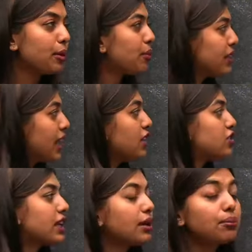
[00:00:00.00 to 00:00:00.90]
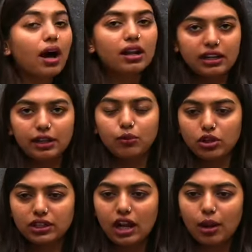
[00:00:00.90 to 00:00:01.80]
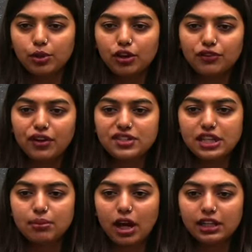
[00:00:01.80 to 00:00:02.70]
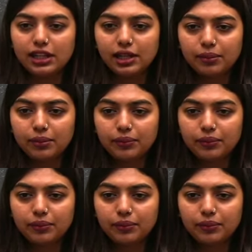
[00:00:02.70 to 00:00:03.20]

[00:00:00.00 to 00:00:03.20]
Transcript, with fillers: people tell drink barley water. How many of you have seen barley?